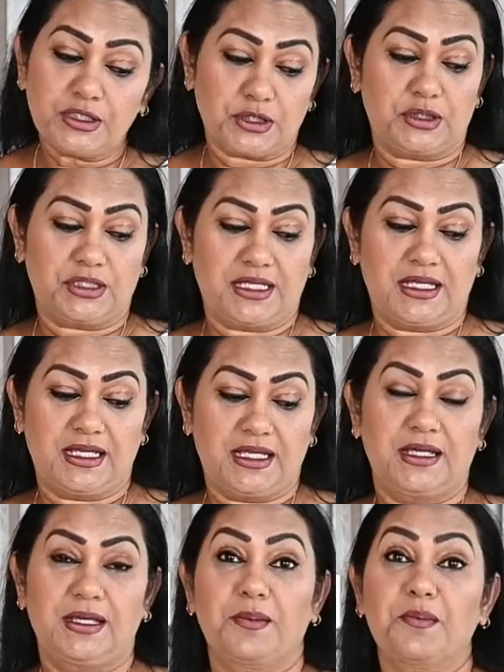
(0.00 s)

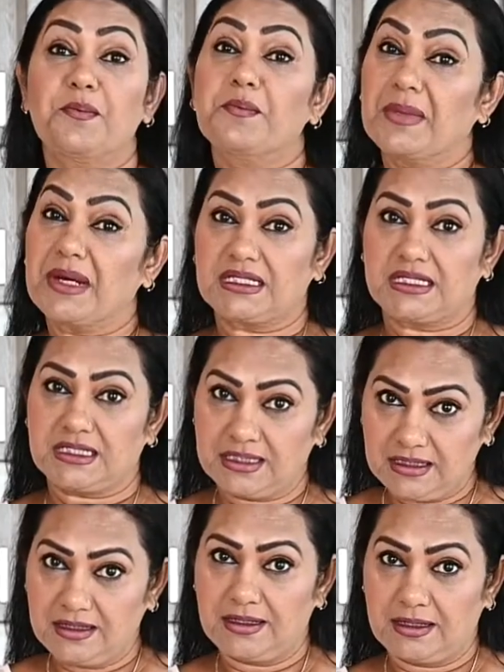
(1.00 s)
today matar.